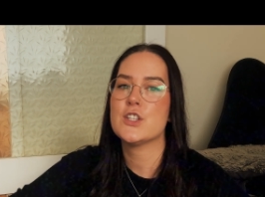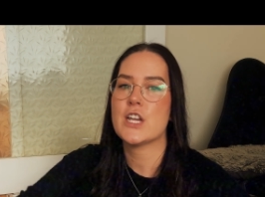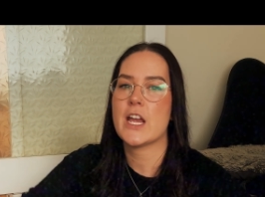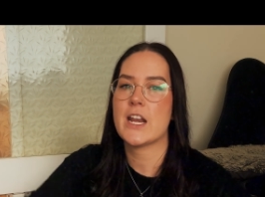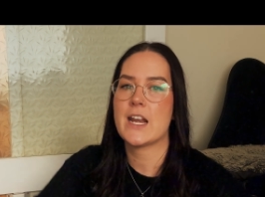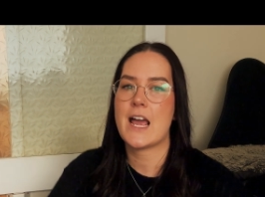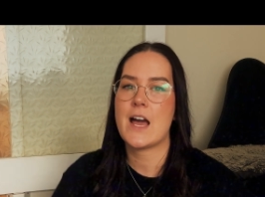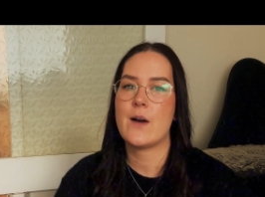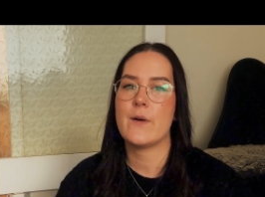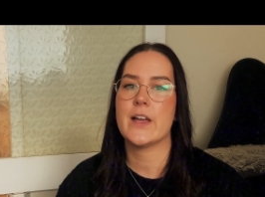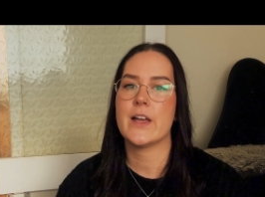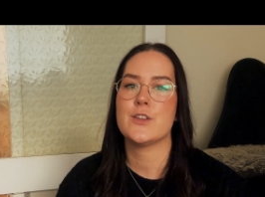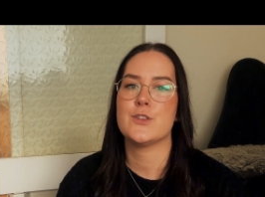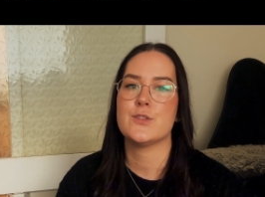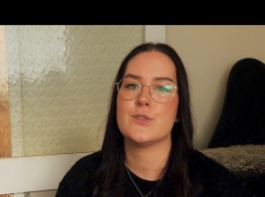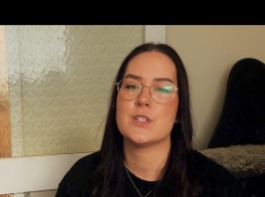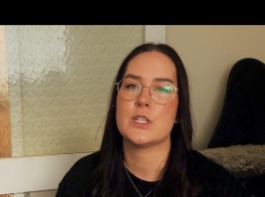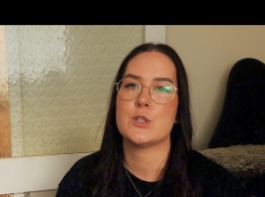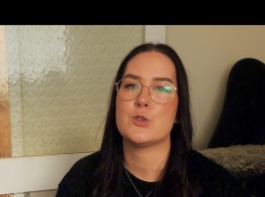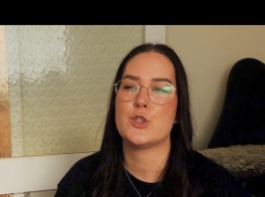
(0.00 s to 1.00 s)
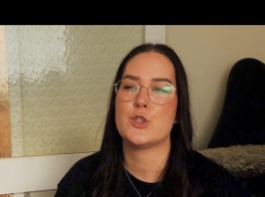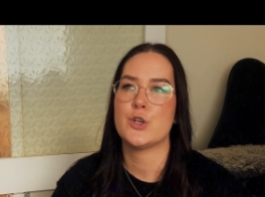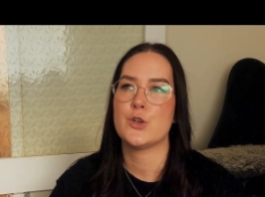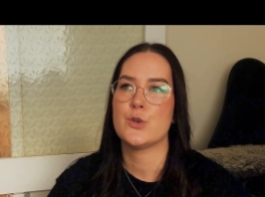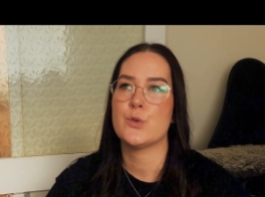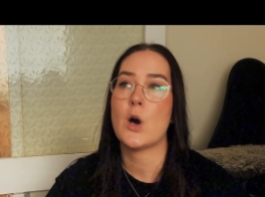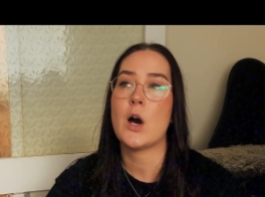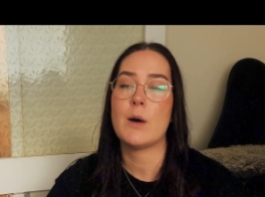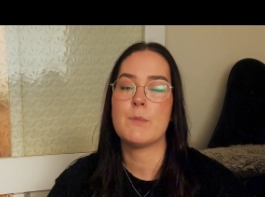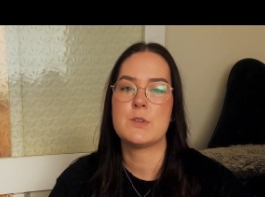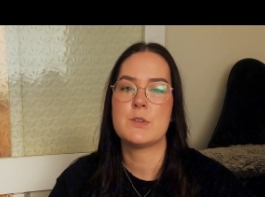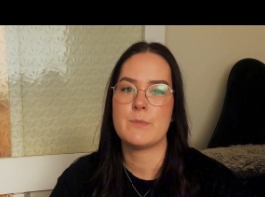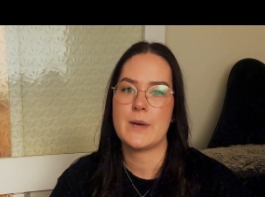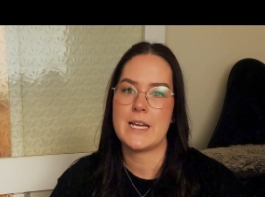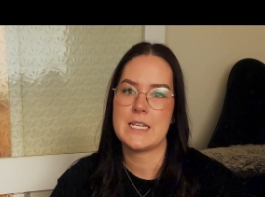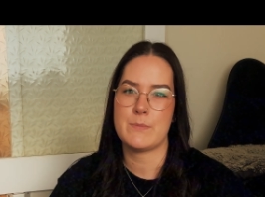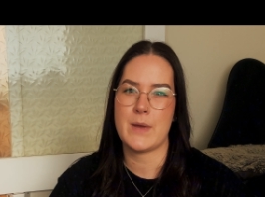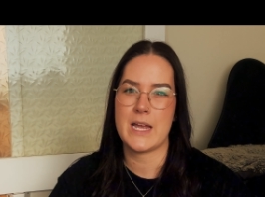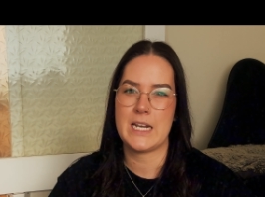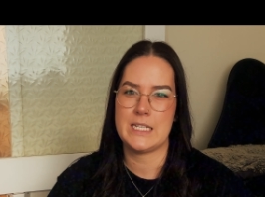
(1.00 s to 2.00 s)
and how I use it to
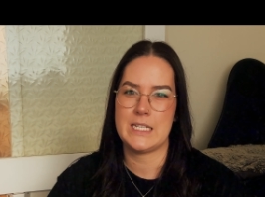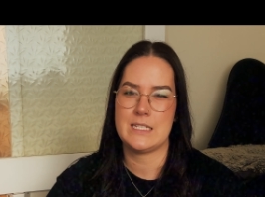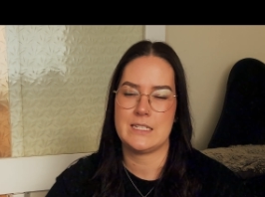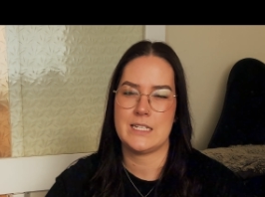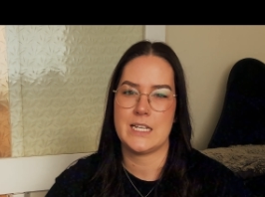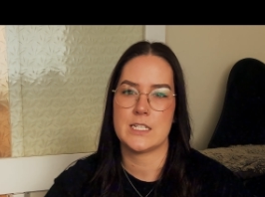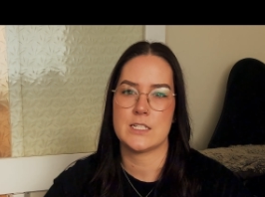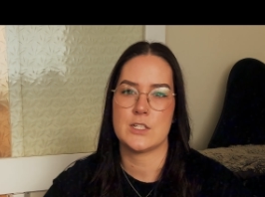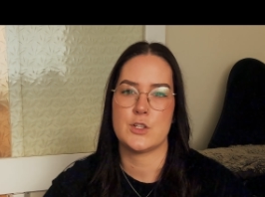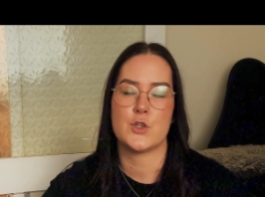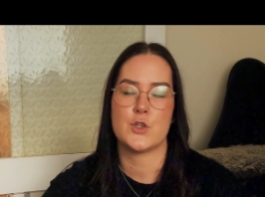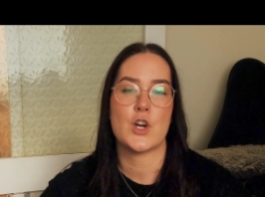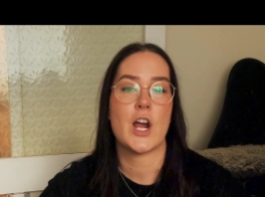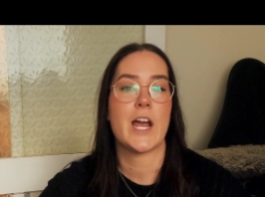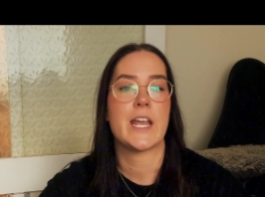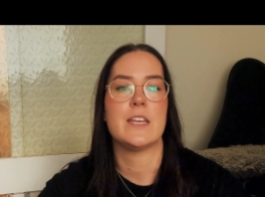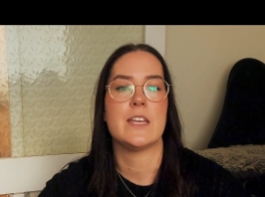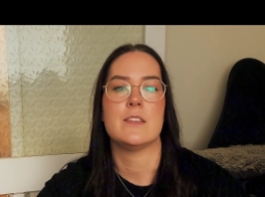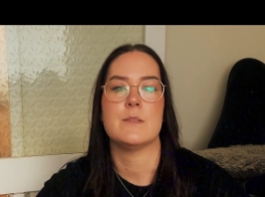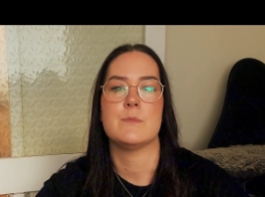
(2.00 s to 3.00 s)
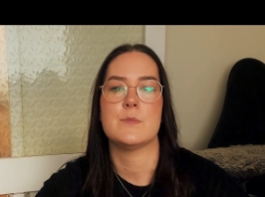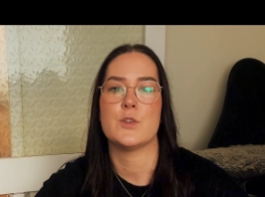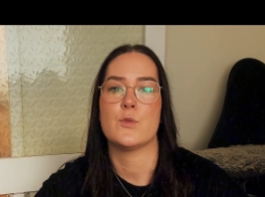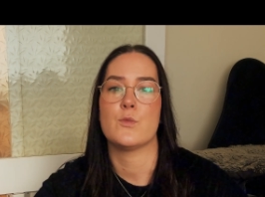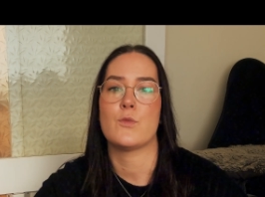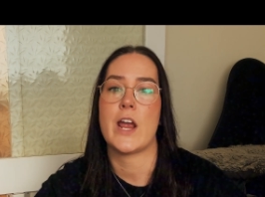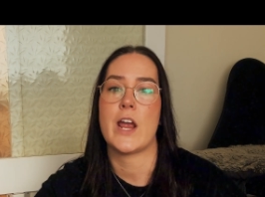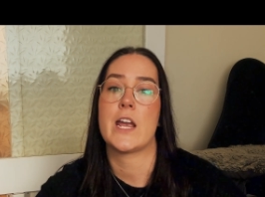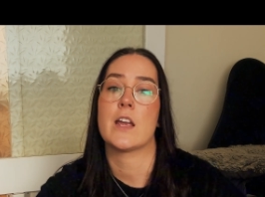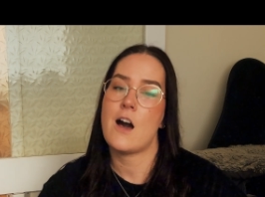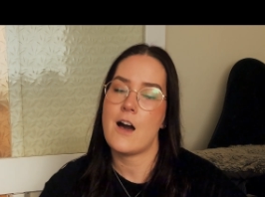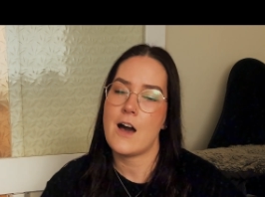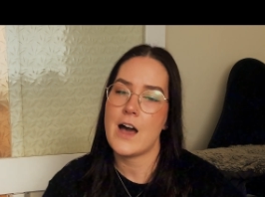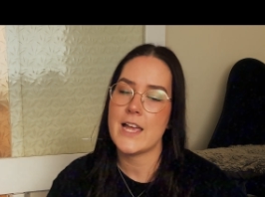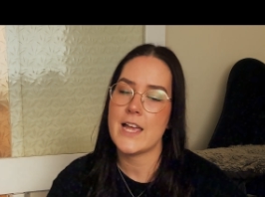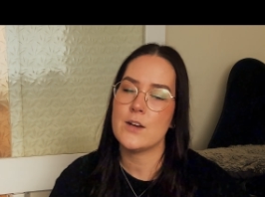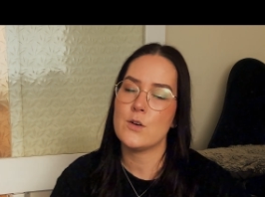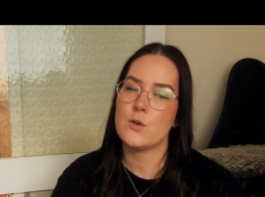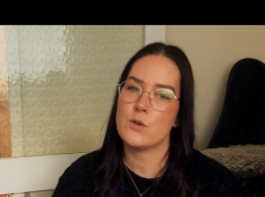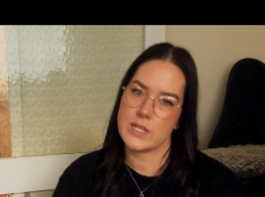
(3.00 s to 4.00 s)
optimize my listings to try get them to rank
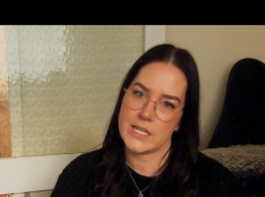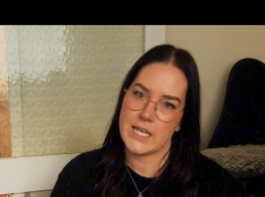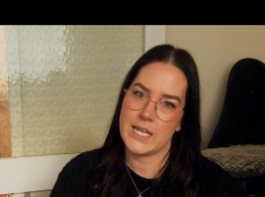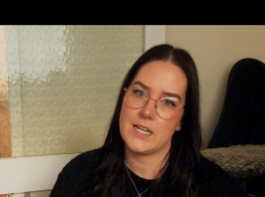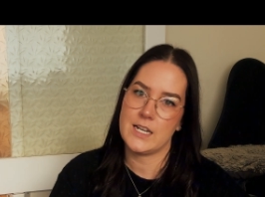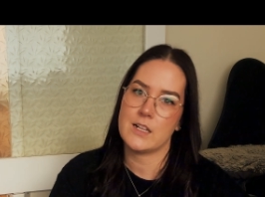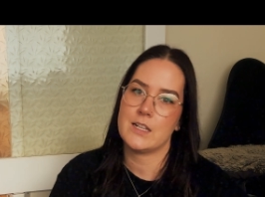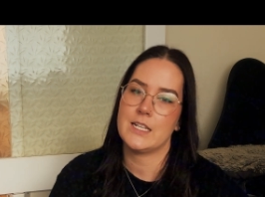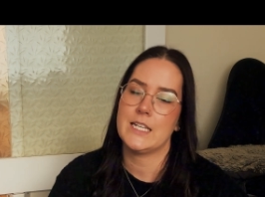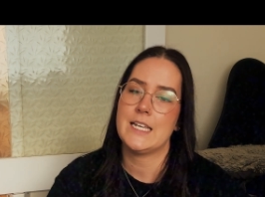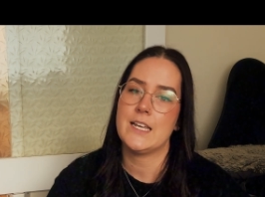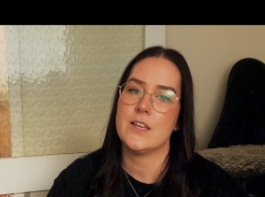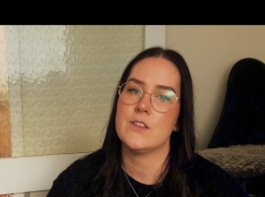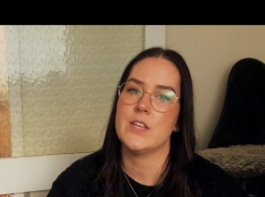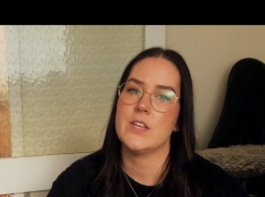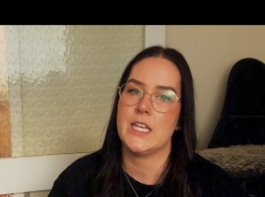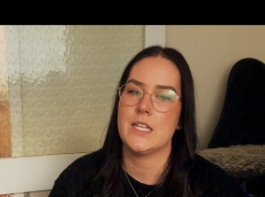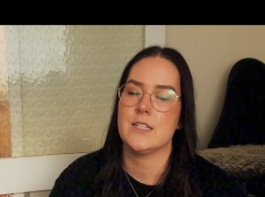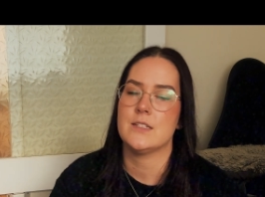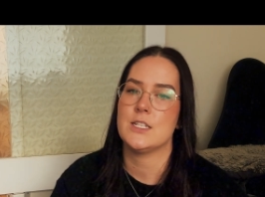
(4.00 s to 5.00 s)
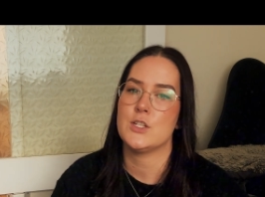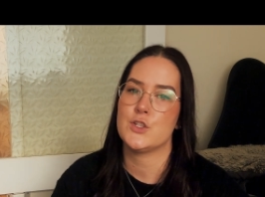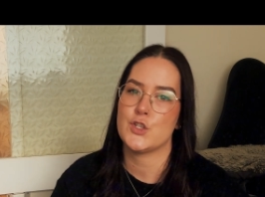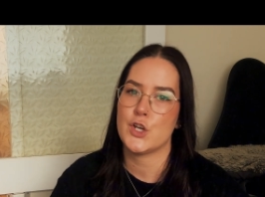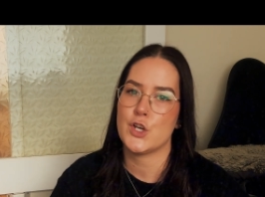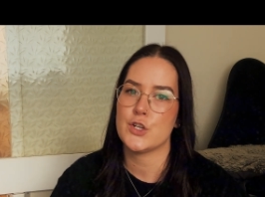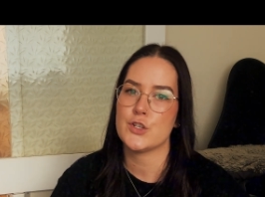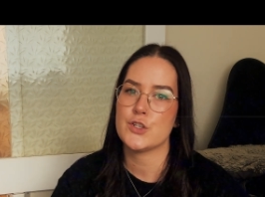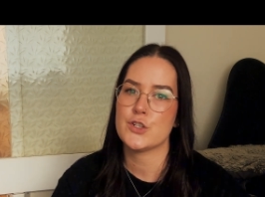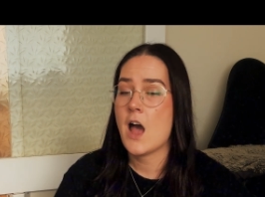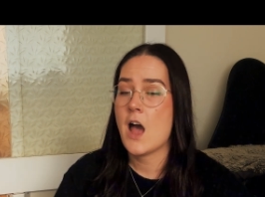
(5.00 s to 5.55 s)
higher organically in the Etsy search.